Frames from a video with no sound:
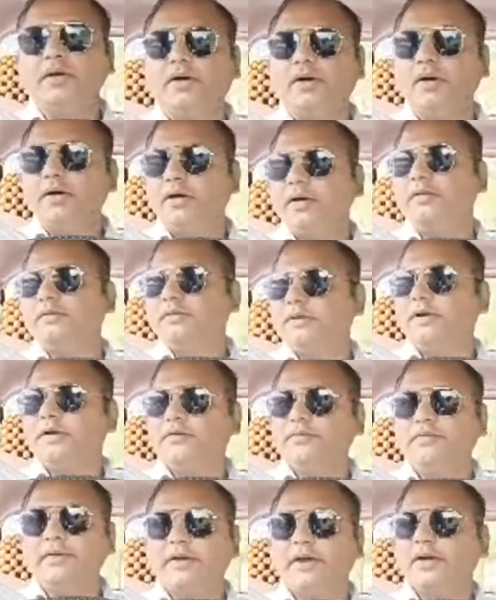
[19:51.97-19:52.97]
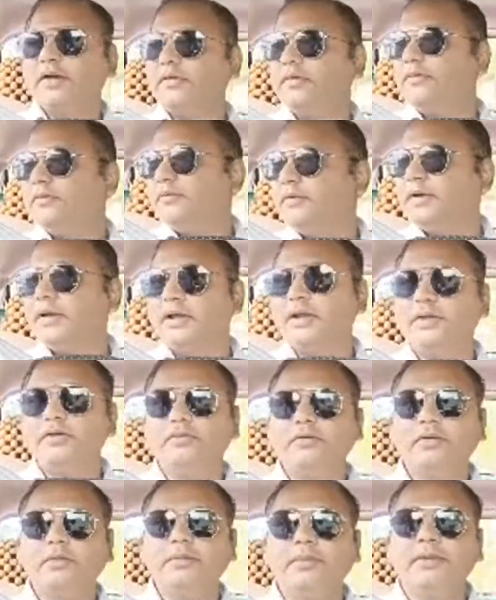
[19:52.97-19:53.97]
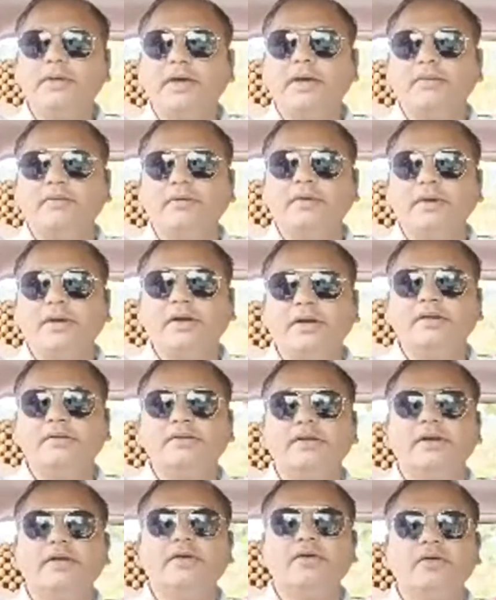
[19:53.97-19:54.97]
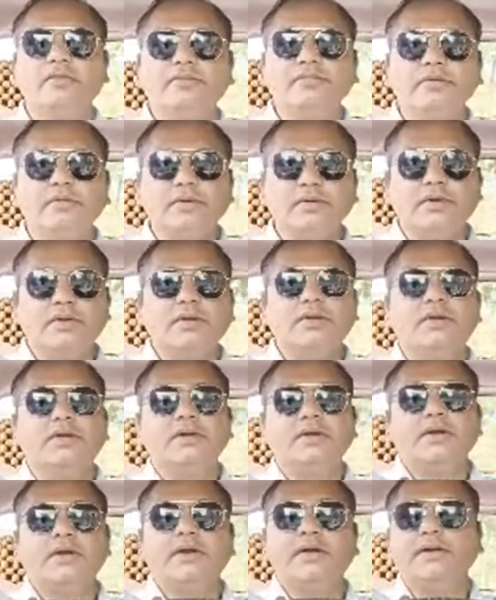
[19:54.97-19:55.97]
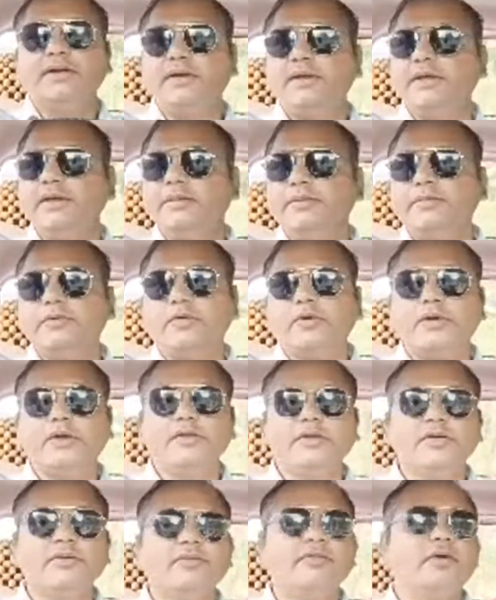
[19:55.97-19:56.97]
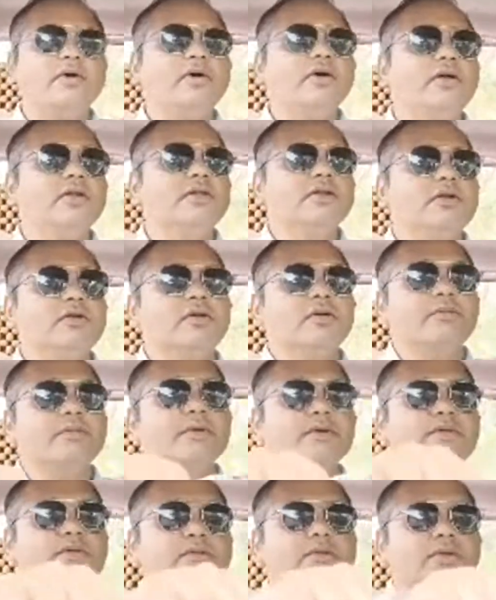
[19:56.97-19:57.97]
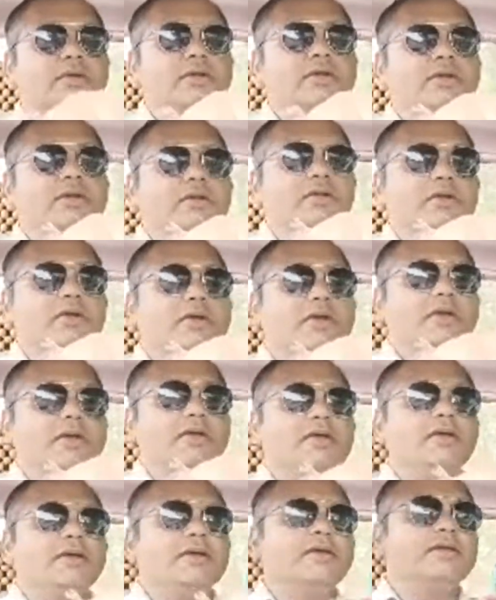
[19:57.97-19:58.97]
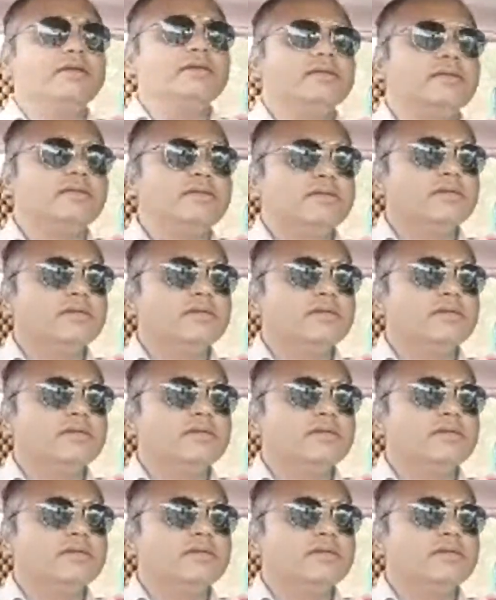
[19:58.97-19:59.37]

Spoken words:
certificate where you will be having understanding of deep knowledge of all the topics. is